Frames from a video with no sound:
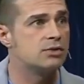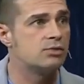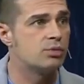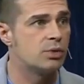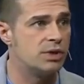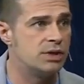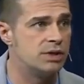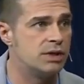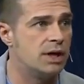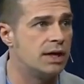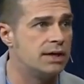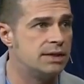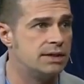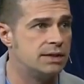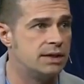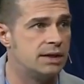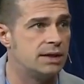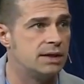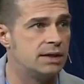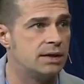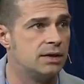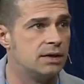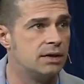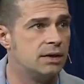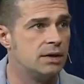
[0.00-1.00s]
redundant
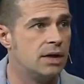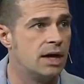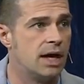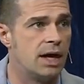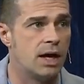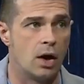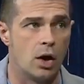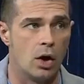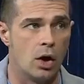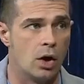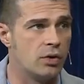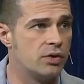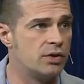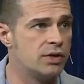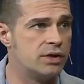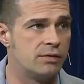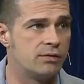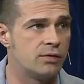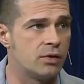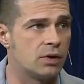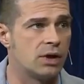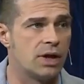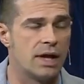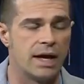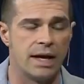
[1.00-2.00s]
at all the
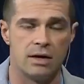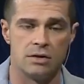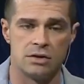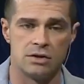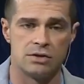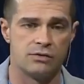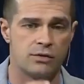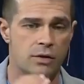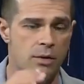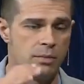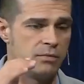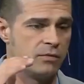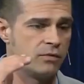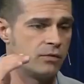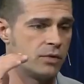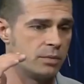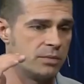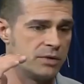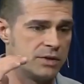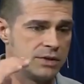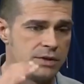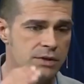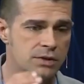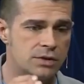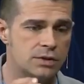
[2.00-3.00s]
different layers, from
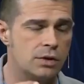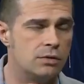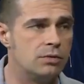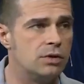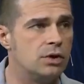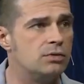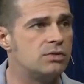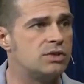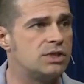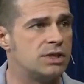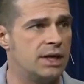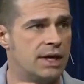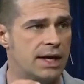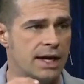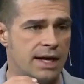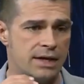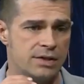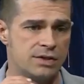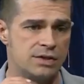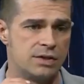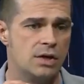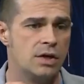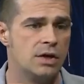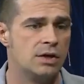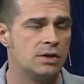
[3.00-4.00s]
the Cisco
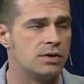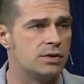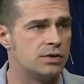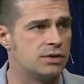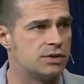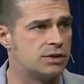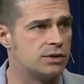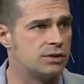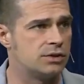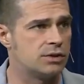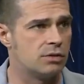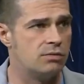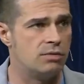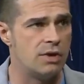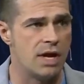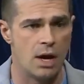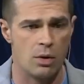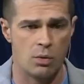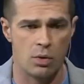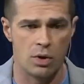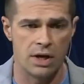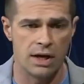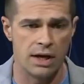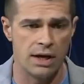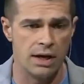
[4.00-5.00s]
UCS, to the Cisco
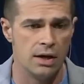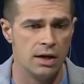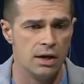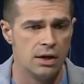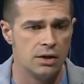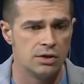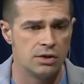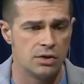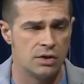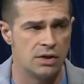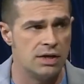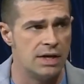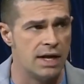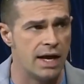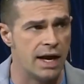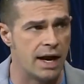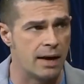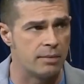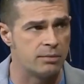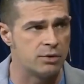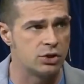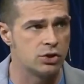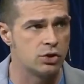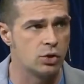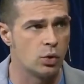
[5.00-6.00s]
networking, to the
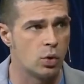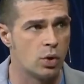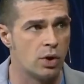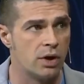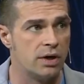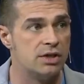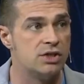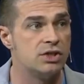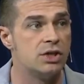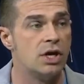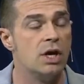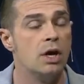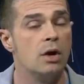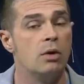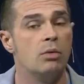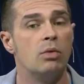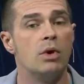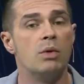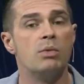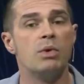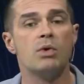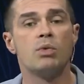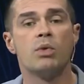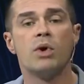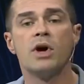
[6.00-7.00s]
NetApp storage, when
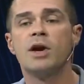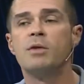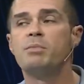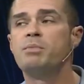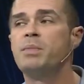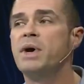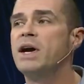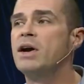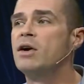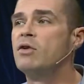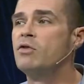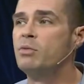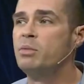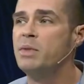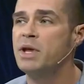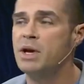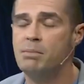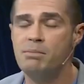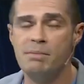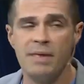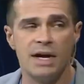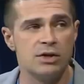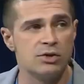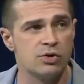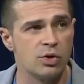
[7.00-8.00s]
we run a pair of them in a
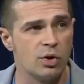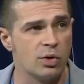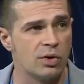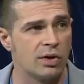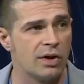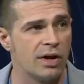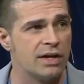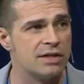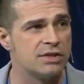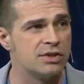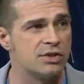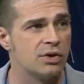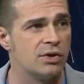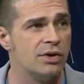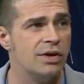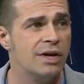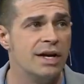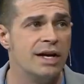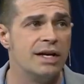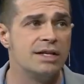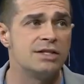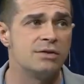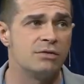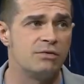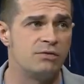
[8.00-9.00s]
metro cluster,
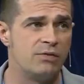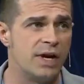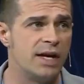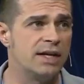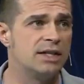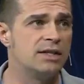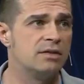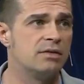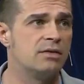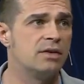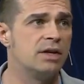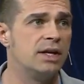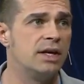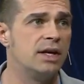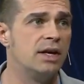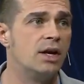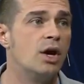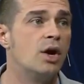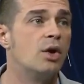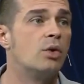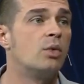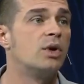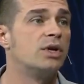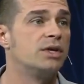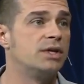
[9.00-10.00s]
it's effectively
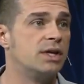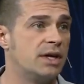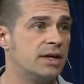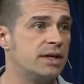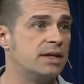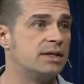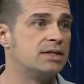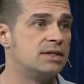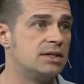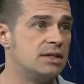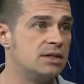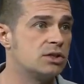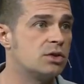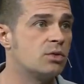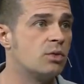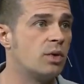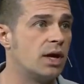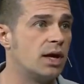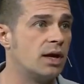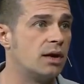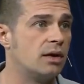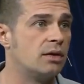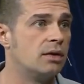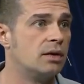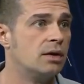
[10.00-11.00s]
redundancy
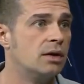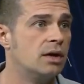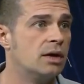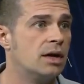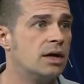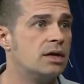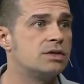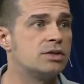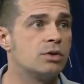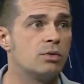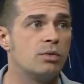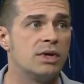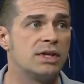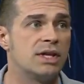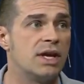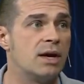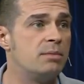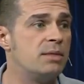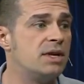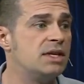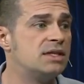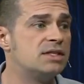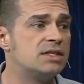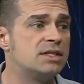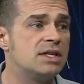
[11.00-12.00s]
squared. And so what that
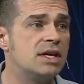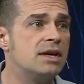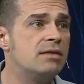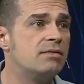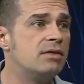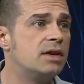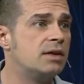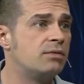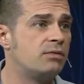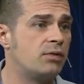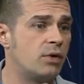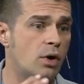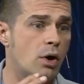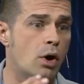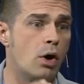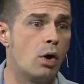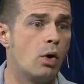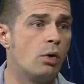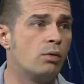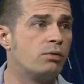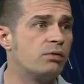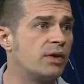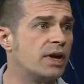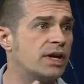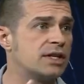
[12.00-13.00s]
means is even if a
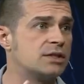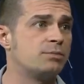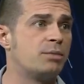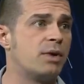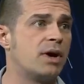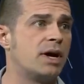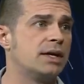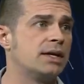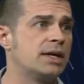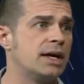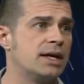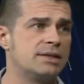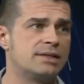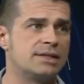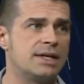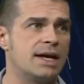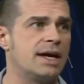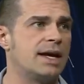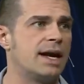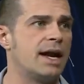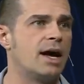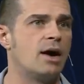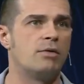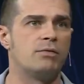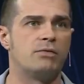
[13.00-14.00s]
whole FlexPod got
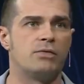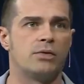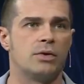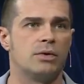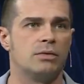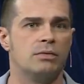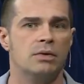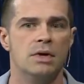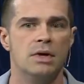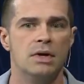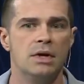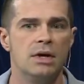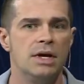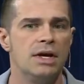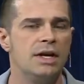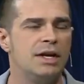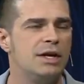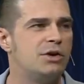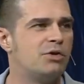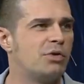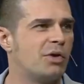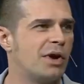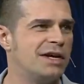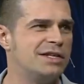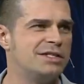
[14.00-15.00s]
taken out for any
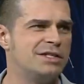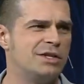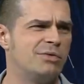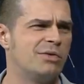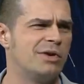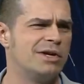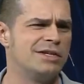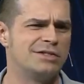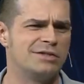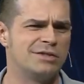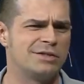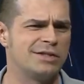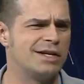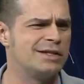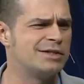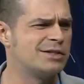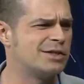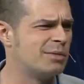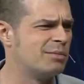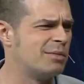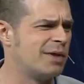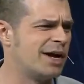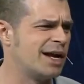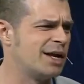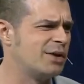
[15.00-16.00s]
crazy reason, say
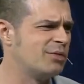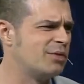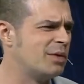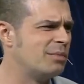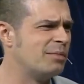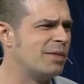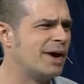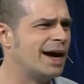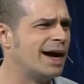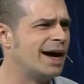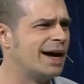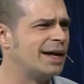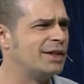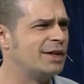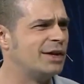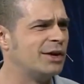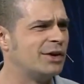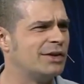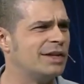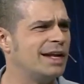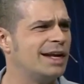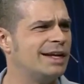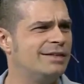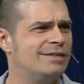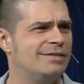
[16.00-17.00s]
somebody went behind there
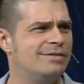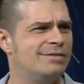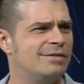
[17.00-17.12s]
and they